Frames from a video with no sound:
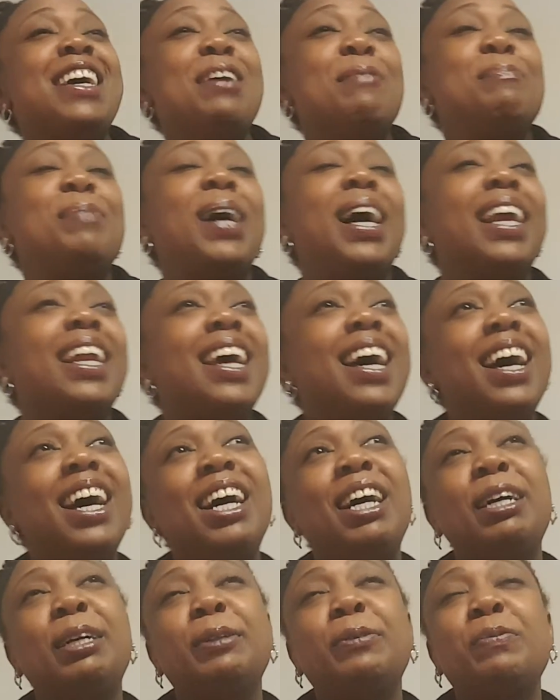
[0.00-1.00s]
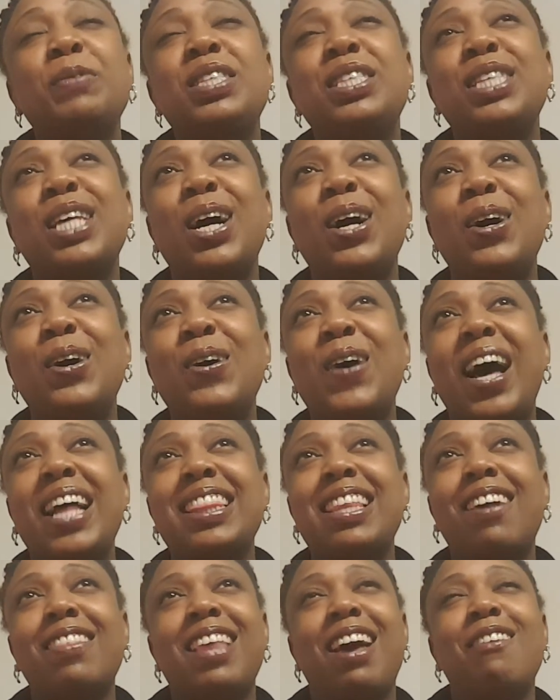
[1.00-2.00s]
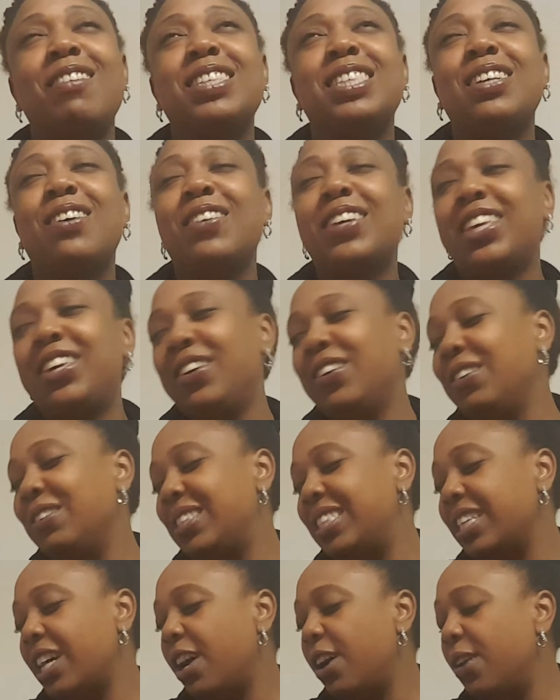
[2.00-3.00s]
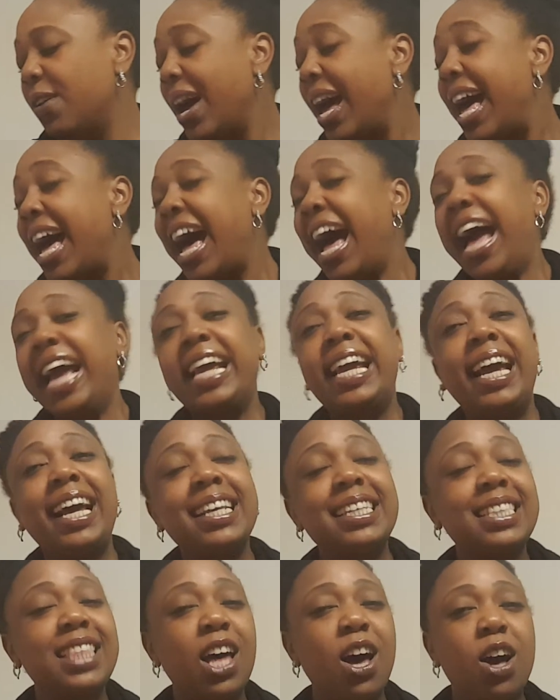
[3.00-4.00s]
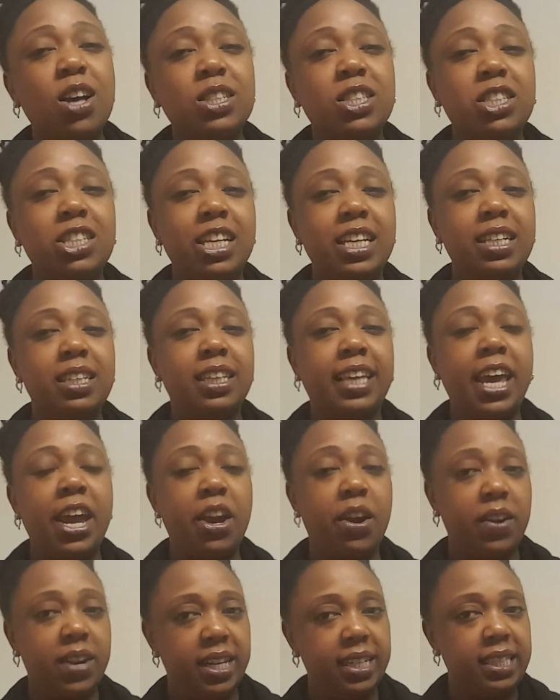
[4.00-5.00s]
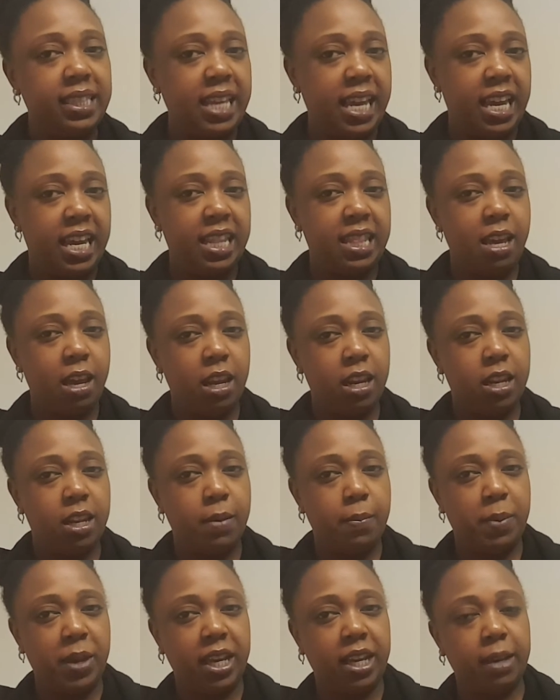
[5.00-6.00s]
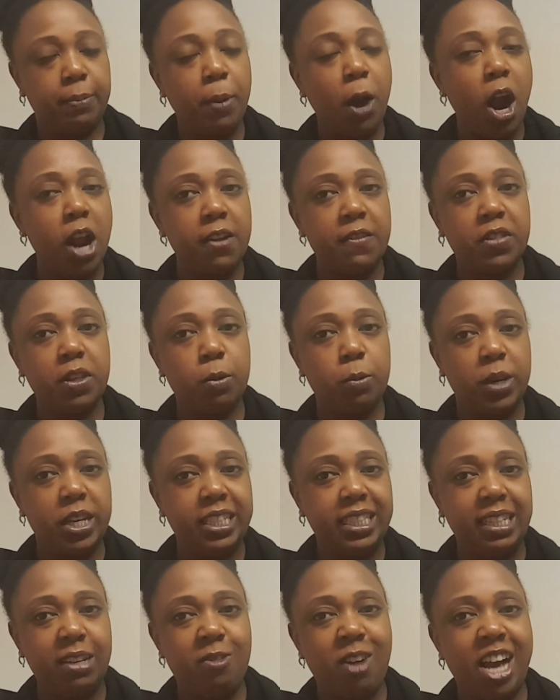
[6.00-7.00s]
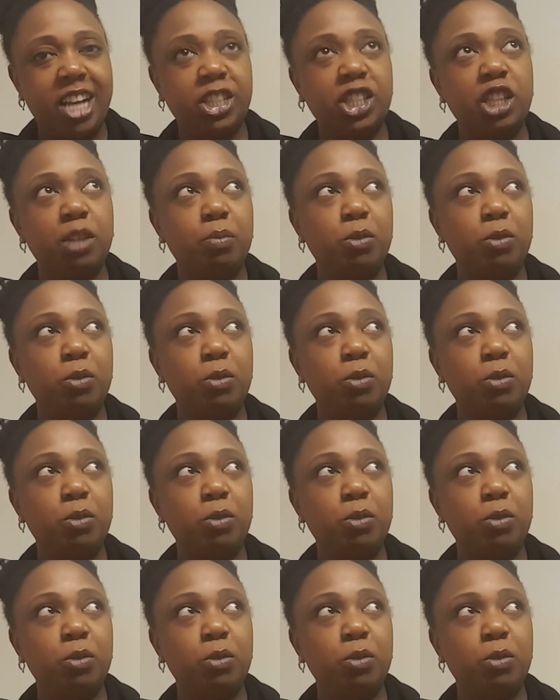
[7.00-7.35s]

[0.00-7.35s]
But so I thought that was so cute. So I guess Karen is saying that the big part of the reason why she